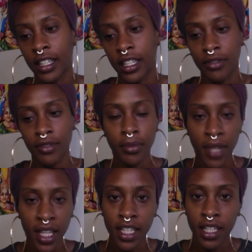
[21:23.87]
if you
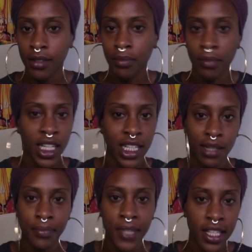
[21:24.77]
make it, may
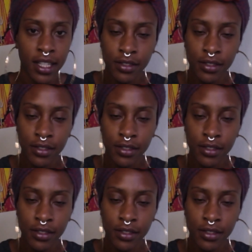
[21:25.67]
not make